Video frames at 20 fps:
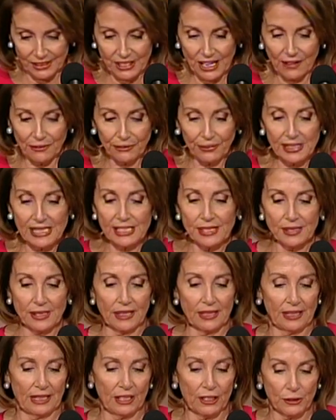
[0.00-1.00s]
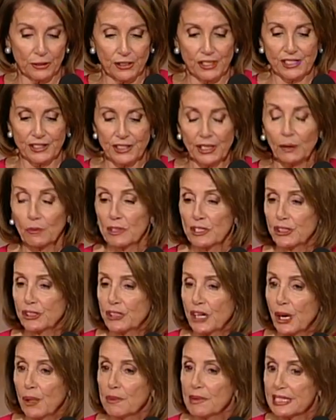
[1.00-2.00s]
Jeffries, uh, our
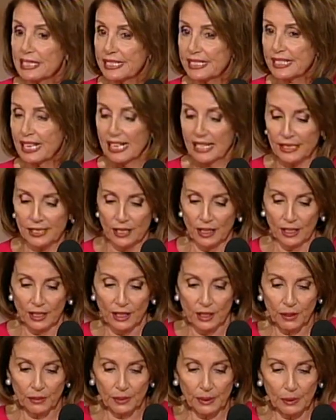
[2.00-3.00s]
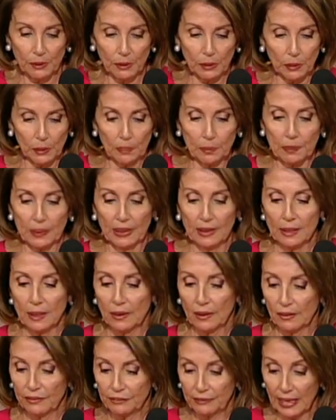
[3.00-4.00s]
distinguished chairman, said, we will
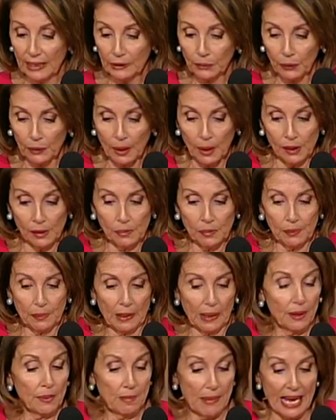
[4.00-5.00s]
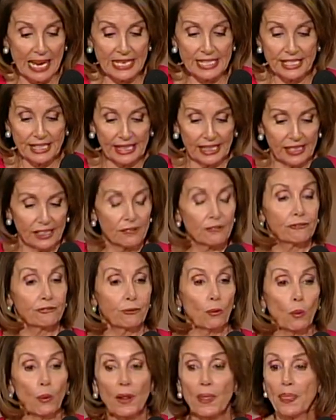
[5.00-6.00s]
follow our, our mandate
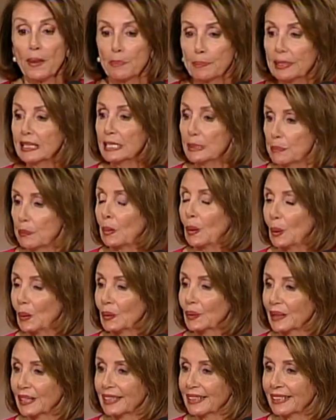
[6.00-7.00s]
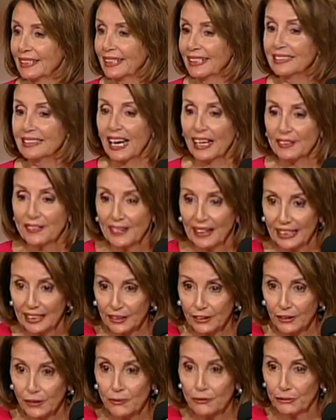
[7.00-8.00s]
for the people. And I
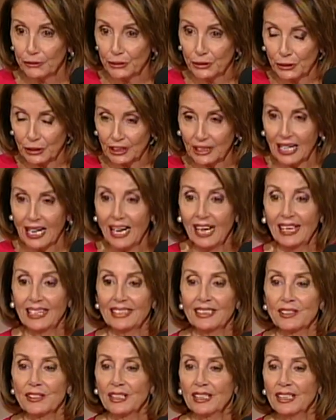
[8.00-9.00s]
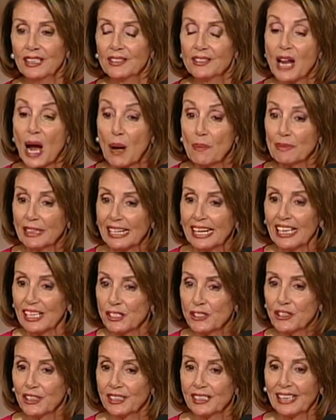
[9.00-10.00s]
thank you for your kind
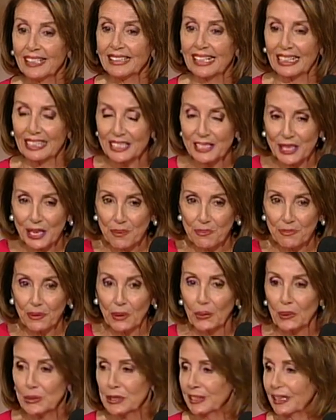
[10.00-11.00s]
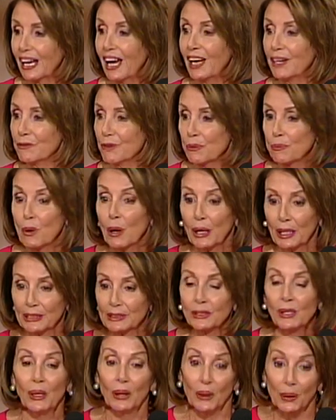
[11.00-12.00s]
nomination and accept those kind
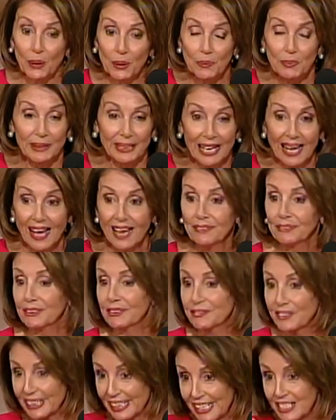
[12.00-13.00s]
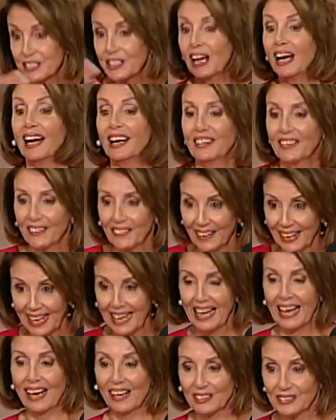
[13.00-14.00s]
remarks on behalf of the entire
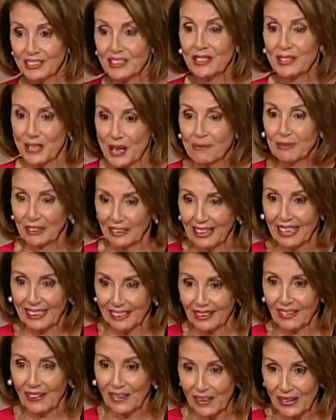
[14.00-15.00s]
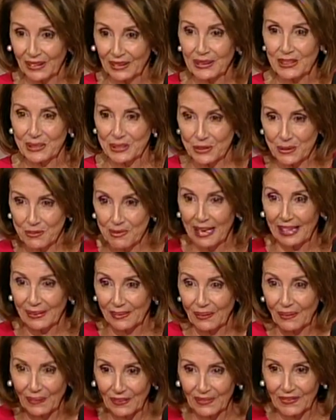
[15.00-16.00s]
House Democratic Caucus who
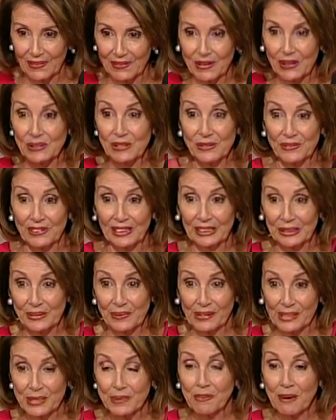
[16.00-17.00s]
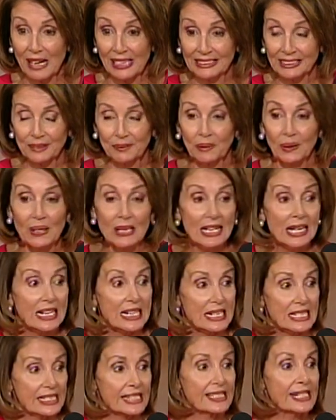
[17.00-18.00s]
made all of those victories possible
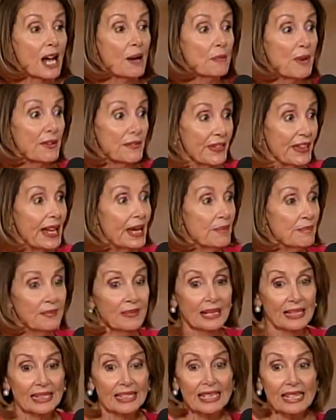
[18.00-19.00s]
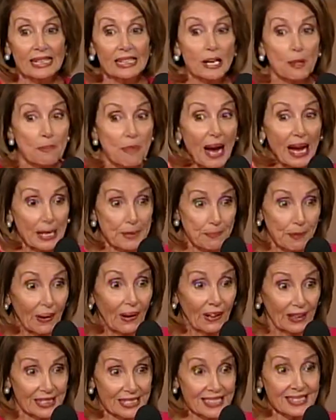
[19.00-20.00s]
some of them in a
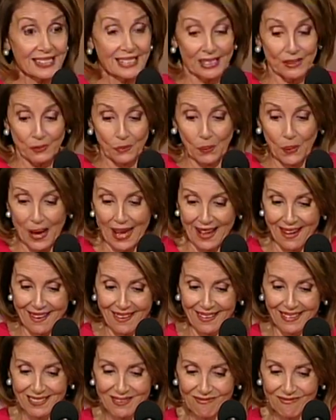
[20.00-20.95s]
bipartisan way.